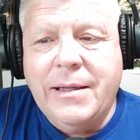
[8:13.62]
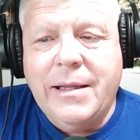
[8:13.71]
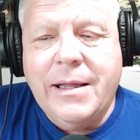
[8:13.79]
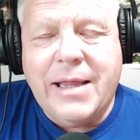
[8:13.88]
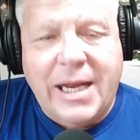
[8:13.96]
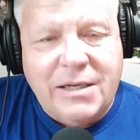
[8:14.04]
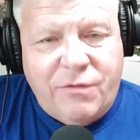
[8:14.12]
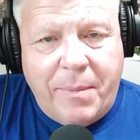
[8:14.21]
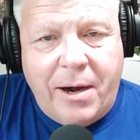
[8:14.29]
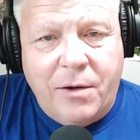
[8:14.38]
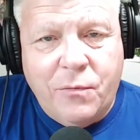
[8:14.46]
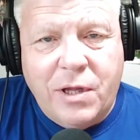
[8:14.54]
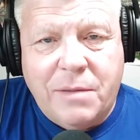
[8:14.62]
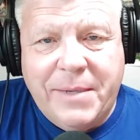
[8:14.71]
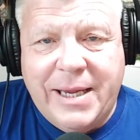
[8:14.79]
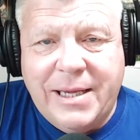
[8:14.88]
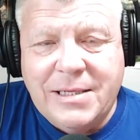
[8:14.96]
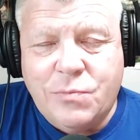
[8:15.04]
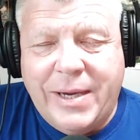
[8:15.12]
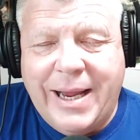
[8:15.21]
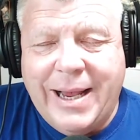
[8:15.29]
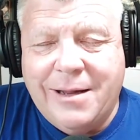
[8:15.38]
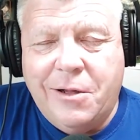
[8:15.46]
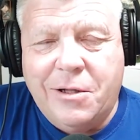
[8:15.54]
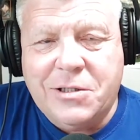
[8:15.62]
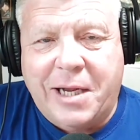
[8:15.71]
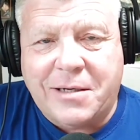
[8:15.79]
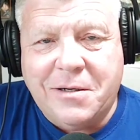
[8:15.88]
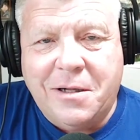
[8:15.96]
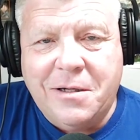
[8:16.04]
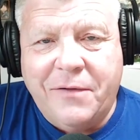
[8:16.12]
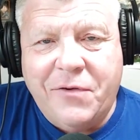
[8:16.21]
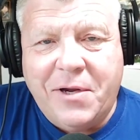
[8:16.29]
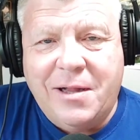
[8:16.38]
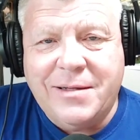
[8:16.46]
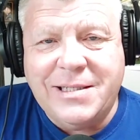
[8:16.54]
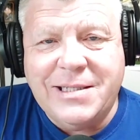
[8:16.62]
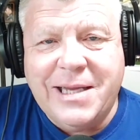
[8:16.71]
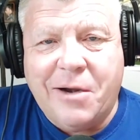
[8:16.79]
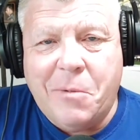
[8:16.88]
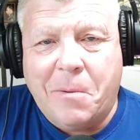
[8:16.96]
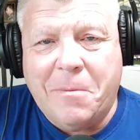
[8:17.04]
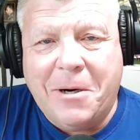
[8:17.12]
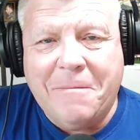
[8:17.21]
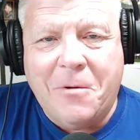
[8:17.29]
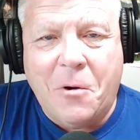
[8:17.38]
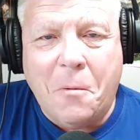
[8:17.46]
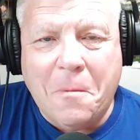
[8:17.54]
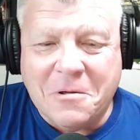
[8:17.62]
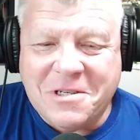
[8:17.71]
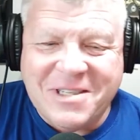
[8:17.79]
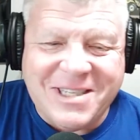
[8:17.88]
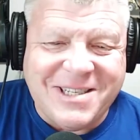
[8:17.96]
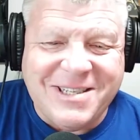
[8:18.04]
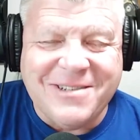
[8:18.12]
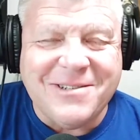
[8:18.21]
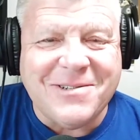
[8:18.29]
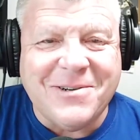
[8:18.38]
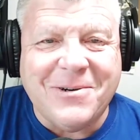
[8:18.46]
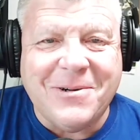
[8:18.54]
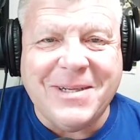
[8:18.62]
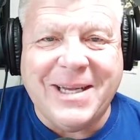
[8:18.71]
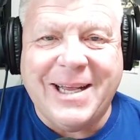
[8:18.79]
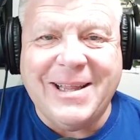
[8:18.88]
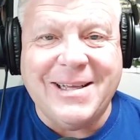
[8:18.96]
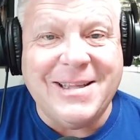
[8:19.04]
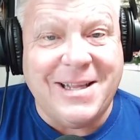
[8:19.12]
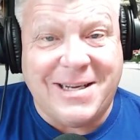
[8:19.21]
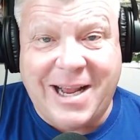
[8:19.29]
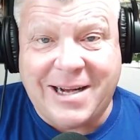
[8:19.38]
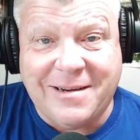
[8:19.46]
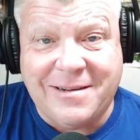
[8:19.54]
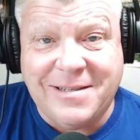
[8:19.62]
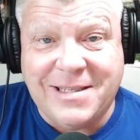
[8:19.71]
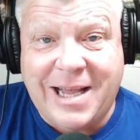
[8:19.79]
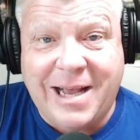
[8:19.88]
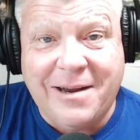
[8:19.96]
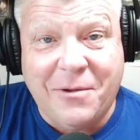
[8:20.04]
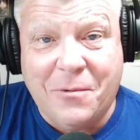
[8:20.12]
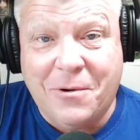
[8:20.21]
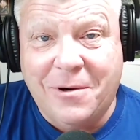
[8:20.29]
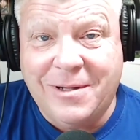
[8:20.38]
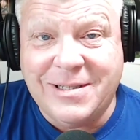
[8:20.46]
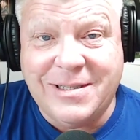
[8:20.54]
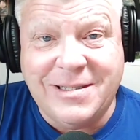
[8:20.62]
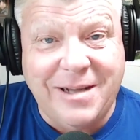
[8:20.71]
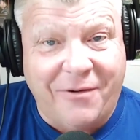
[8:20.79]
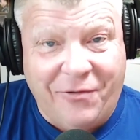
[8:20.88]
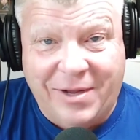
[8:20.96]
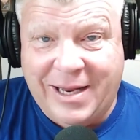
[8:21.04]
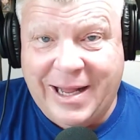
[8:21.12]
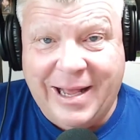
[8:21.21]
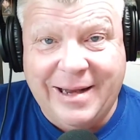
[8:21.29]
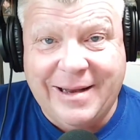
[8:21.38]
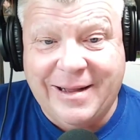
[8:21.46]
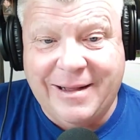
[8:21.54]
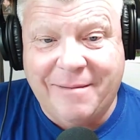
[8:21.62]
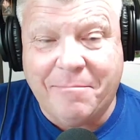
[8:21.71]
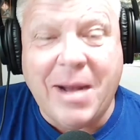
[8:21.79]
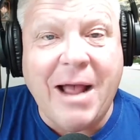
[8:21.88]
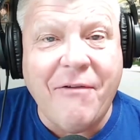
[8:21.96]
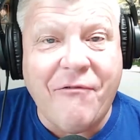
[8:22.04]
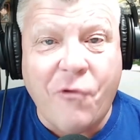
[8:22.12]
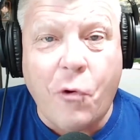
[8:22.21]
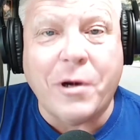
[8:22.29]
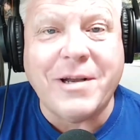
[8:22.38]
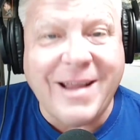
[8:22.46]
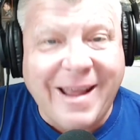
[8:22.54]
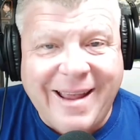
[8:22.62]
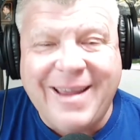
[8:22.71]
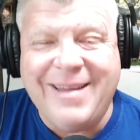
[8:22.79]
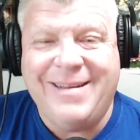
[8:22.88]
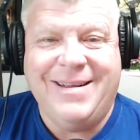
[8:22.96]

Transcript: Thanks for bearing with me as we had a little technical difficulties. You got to remember, I'm almost 60 years old, and the technical side of the world is definitely not my forte.